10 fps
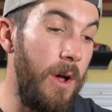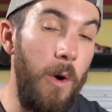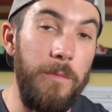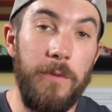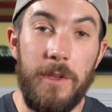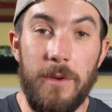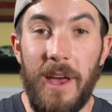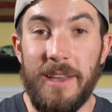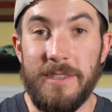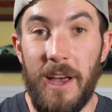Hopefully you
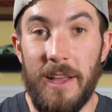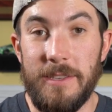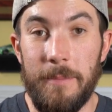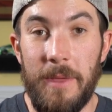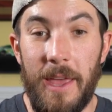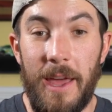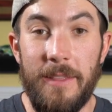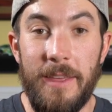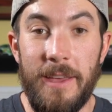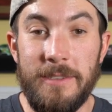guys got something out
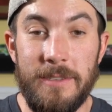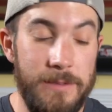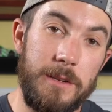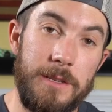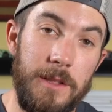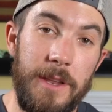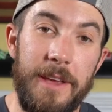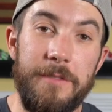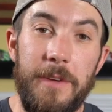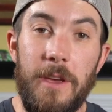of this. Until the
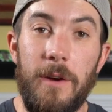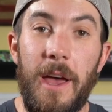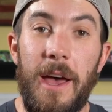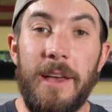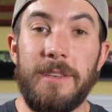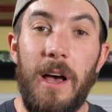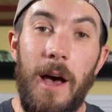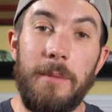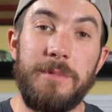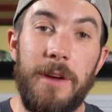next video, guys,
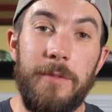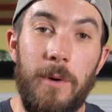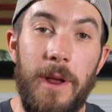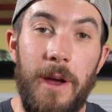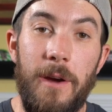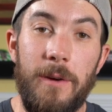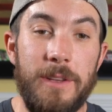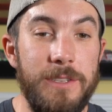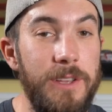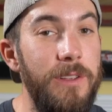I'm Jeff Cordero.
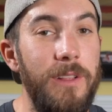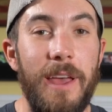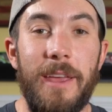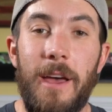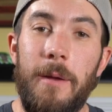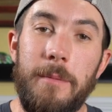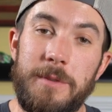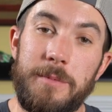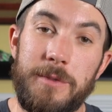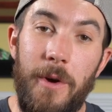Continue to like, comment, and
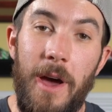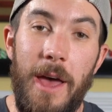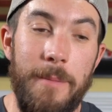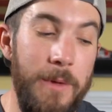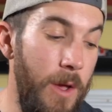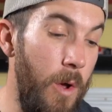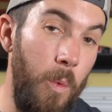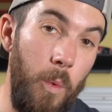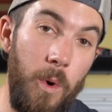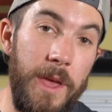subscribe.
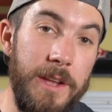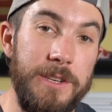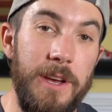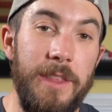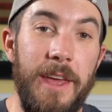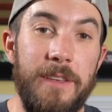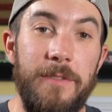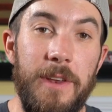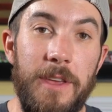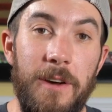We'll catch you on the next
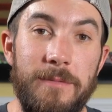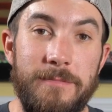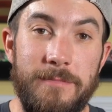video.